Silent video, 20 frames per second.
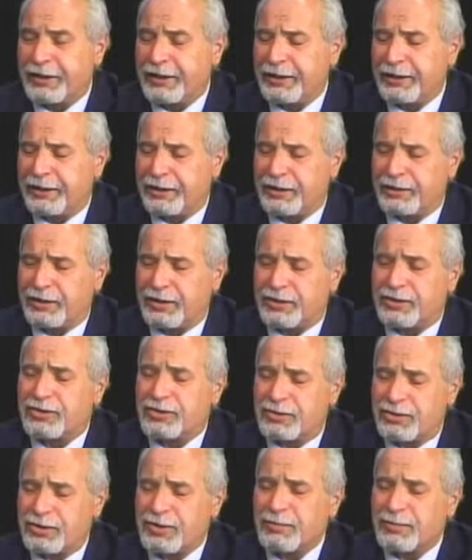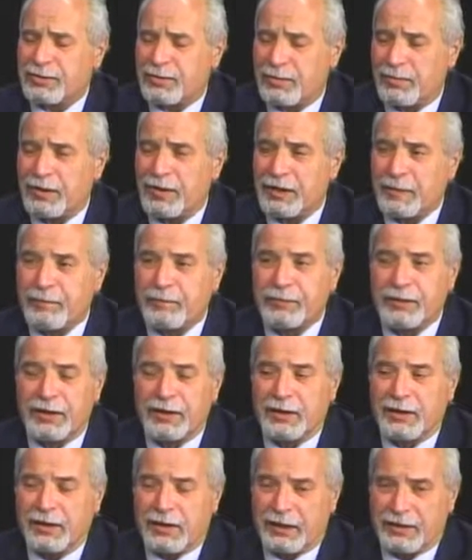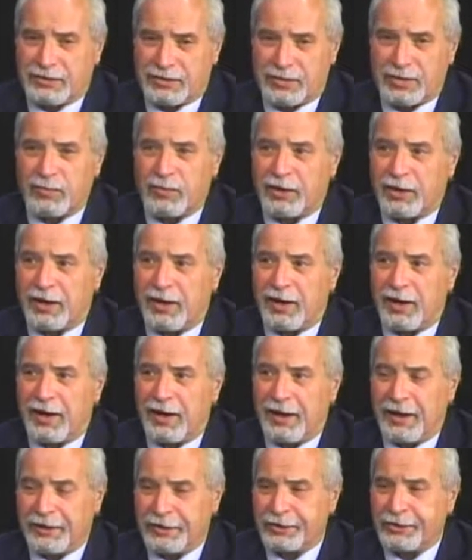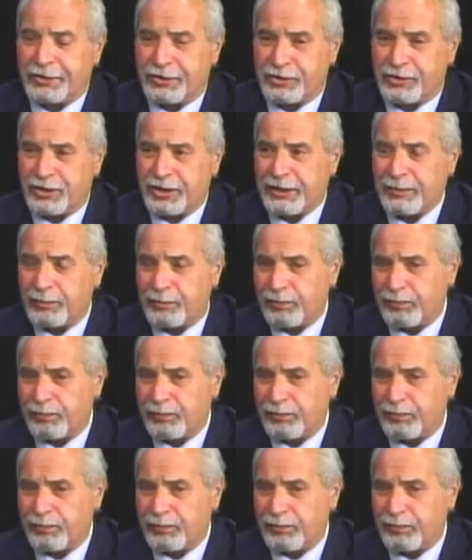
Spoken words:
it seems to me it's somewhat odd to see,